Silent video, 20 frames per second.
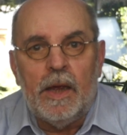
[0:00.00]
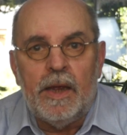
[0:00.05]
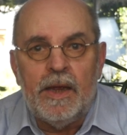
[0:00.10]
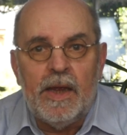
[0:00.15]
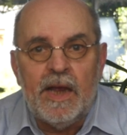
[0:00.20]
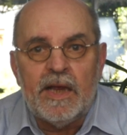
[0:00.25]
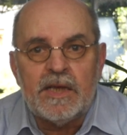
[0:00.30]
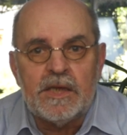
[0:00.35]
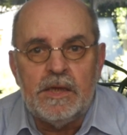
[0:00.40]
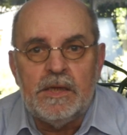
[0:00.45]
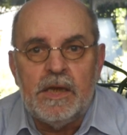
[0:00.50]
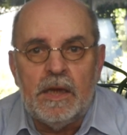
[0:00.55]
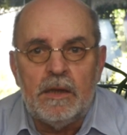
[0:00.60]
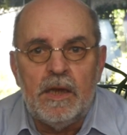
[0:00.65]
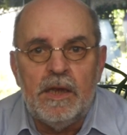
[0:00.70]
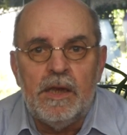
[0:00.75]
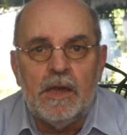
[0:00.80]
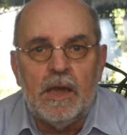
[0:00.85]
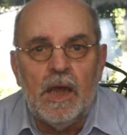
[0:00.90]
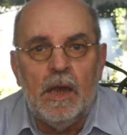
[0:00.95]
I
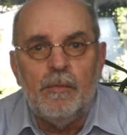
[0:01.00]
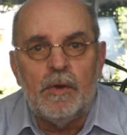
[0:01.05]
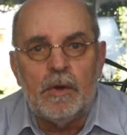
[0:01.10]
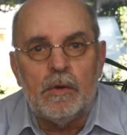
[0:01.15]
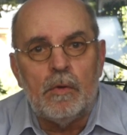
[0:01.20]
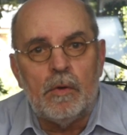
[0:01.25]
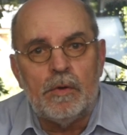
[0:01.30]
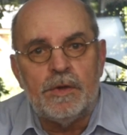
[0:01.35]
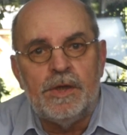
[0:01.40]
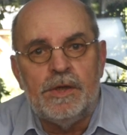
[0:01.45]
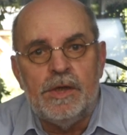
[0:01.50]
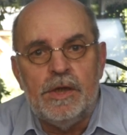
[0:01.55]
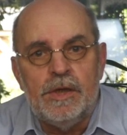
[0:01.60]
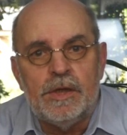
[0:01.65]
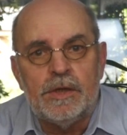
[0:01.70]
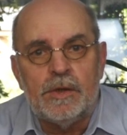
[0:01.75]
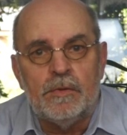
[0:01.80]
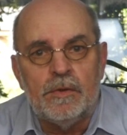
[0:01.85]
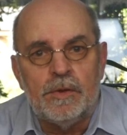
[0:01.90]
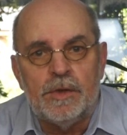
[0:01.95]
accidentally came across
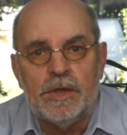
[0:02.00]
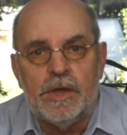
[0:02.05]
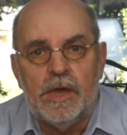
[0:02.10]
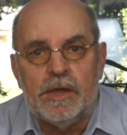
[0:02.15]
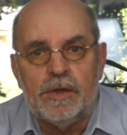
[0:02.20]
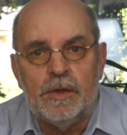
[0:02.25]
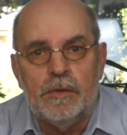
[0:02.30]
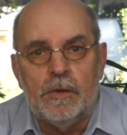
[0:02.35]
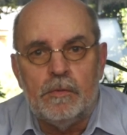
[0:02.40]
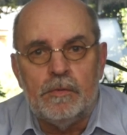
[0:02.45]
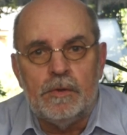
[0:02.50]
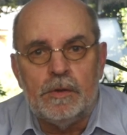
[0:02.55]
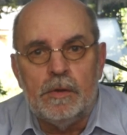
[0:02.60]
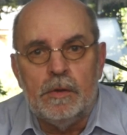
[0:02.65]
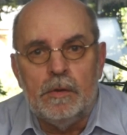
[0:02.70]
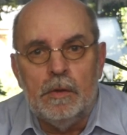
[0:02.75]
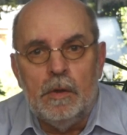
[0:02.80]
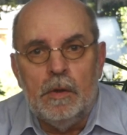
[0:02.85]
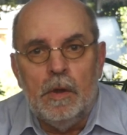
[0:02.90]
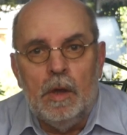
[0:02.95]
these concertos.
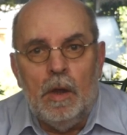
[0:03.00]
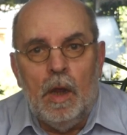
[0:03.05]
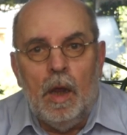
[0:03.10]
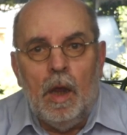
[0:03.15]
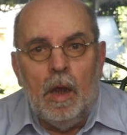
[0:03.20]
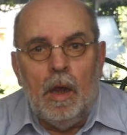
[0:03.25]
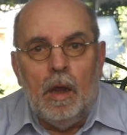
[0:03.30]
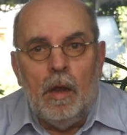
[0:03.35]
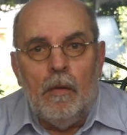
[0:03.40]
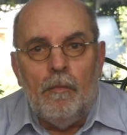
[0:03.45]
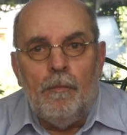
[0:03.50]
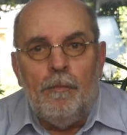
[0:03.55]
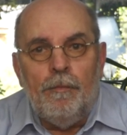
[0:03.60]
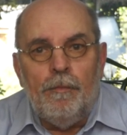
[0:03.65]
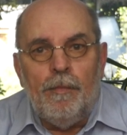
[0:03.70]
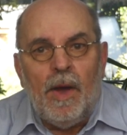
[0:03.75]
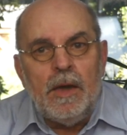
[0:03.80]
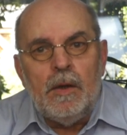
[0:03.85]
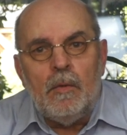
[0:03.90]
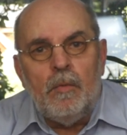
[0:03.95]

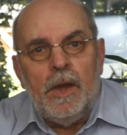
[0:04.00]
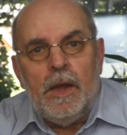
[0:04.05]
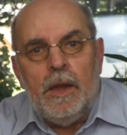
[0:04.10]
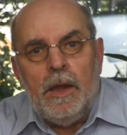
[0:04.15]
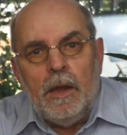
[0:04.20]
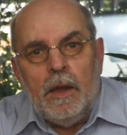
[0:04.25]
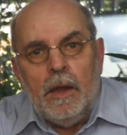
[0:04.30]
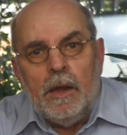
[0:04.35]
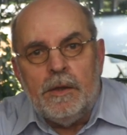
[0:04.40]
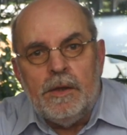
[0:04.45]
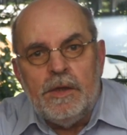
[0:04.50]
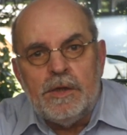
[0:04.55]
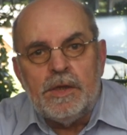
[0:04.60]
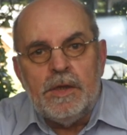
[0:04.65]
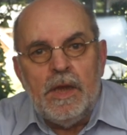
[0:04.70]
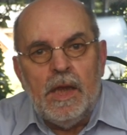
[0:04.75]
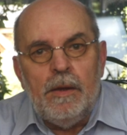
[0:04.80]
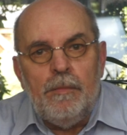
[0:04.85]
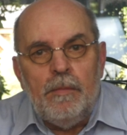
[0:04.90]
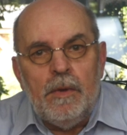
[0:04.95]
By the way, this
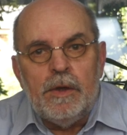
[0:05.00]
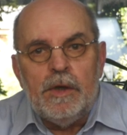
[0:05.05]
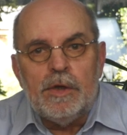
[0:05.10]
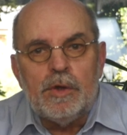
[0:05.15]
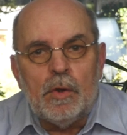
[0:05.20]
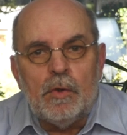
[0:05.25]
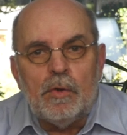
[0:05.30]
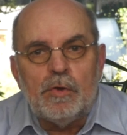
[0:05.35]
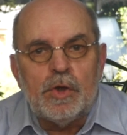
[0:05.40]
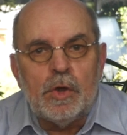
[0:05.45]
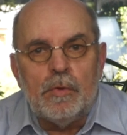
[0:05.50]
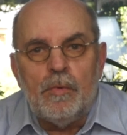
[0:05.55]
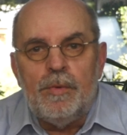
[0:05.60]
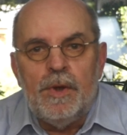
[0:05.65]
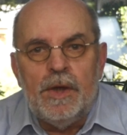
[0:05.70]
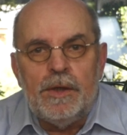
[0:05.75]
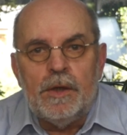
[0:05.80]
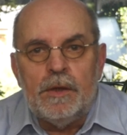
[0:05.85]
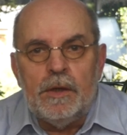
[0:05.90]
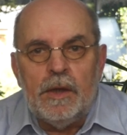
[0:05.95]
name is also
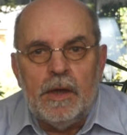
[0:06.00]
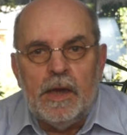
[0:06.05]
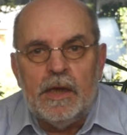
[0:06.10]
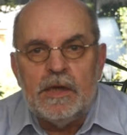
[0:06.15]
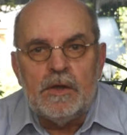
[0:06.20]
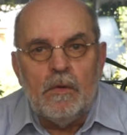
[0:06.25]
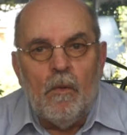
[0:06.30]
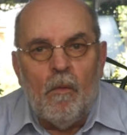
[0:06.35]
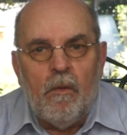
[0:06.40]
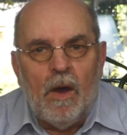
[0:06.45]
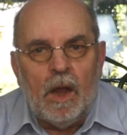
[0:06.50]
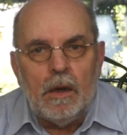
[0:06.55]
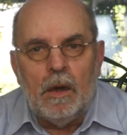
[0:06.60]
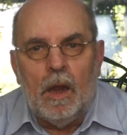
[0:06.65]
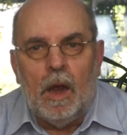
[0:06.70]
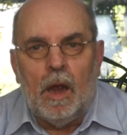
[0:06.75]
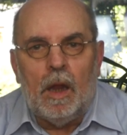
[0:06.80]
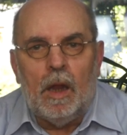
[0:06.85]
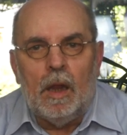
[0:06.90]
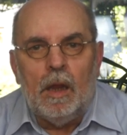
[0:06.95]
written as
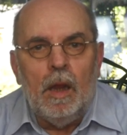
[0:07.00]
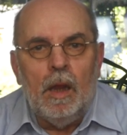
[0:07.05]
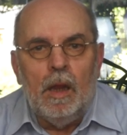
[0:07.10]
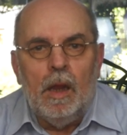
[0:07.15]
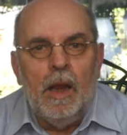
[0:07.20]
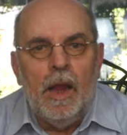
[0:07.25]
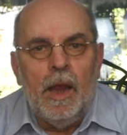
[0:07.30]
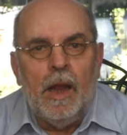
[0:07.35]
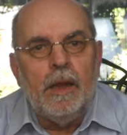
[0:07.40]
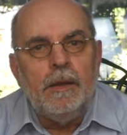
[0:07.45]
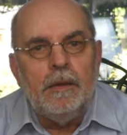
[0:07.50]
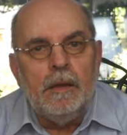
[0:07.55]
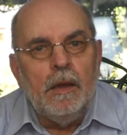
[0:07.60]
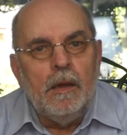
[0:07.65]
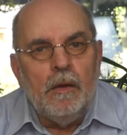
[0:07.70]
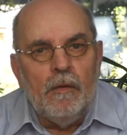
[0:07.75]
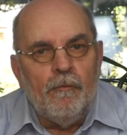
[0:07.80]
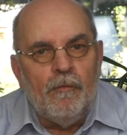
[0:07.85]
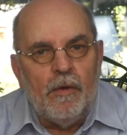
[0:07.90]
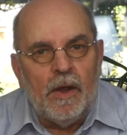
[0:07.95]
Wanhal and
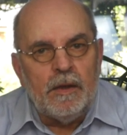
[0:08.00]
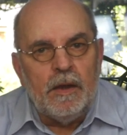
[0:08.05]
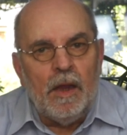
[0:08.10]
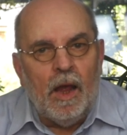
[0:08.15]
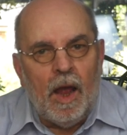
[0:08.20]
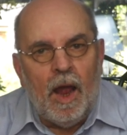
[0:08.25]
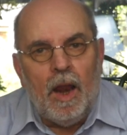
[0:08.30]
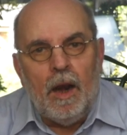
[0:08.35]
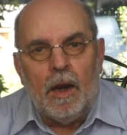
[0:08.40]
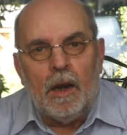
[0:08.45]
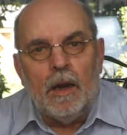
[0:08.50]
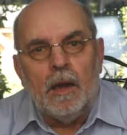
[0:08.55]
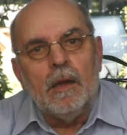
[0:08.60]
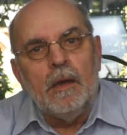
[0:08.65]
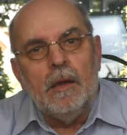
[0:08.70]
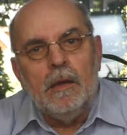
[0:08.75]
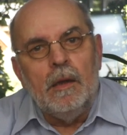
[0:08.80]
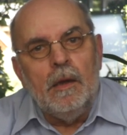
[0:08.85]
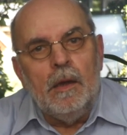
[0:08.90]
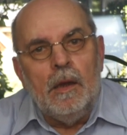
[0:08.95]
Vanhal.
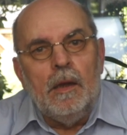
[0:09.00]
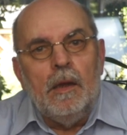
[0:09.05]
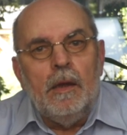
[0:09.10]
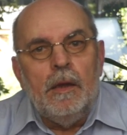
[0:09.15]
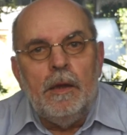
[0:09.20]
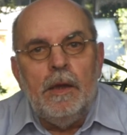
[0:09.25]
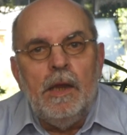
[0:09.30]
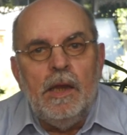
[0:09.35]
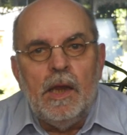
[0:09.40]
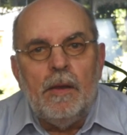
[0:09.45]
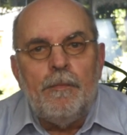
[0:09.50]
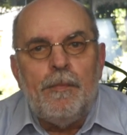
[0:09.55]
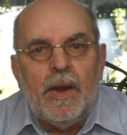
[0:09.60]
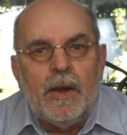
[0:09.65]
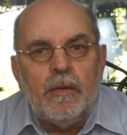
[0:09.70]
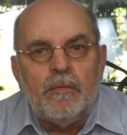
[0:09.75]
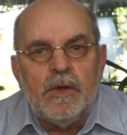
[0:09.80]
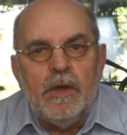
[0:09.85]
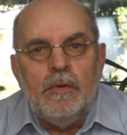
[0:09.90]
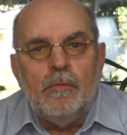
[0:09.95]
He
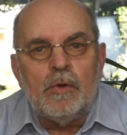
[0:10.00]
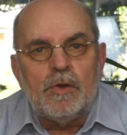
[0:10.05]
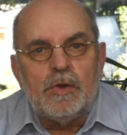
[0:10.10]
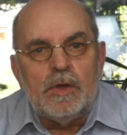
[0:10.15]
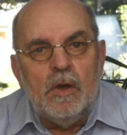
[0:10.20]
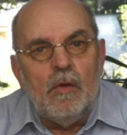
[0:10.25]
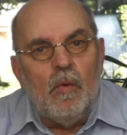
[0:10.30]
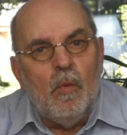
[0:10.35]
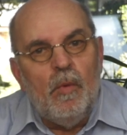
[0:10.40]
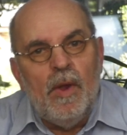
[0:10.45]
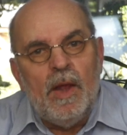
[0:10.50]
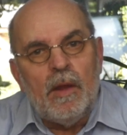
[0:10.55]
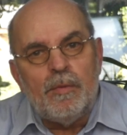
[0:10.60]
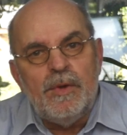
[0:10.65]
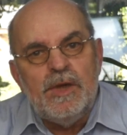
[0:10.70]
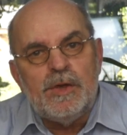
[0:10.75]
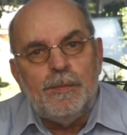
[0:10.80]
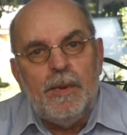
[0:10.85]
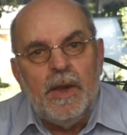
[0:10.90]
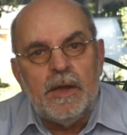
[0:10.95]
apparently was well
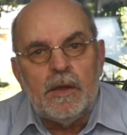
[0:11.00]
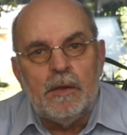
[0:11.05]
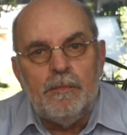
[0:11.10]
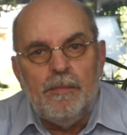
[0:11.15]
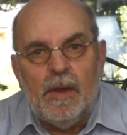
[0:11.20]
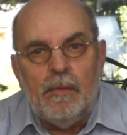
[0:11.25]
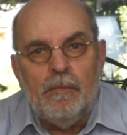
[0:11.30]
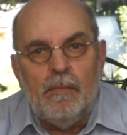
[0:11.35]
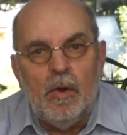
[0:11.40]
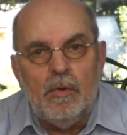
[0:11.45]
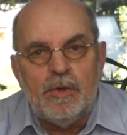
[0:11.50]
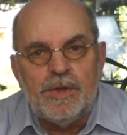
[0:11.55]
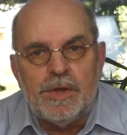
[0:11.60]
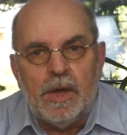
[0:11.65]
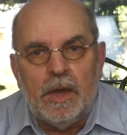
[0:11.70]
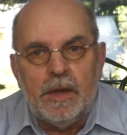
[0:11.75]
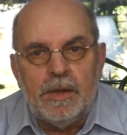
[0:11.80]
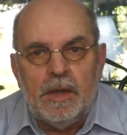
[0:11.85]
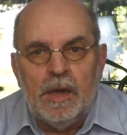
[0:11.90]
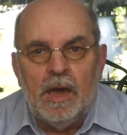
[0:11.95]
respected by
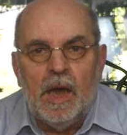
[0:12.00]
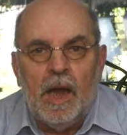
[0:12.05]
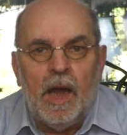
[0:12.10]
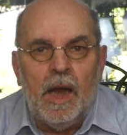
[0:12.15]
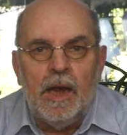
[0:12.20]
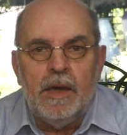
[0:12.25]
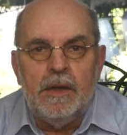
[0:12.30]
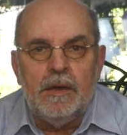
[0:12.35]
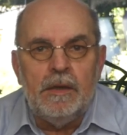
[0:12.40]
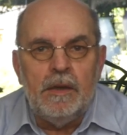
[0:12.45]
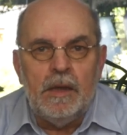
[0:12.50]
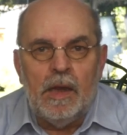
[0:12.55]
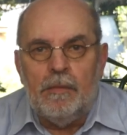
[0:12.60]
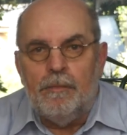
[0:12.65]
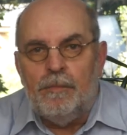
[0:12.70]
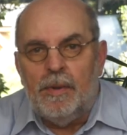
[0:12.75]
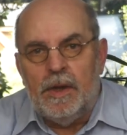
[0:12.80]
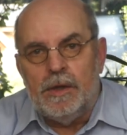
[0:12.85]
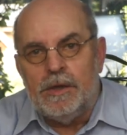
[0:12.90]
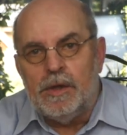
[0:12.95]
Mozart, Haydn
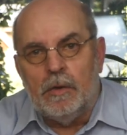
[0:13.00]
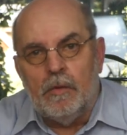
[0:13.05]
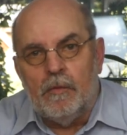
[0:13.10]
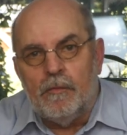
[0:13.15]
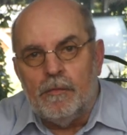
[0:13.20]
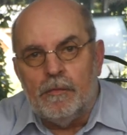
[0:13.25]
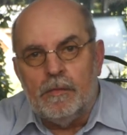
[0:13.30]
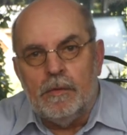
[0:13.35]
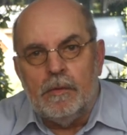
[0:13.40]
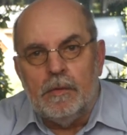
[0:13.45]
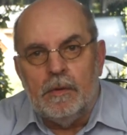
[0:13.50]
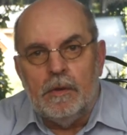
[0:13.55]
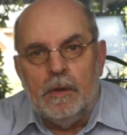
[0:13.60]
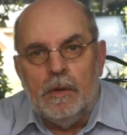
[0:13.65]
and Beethoven.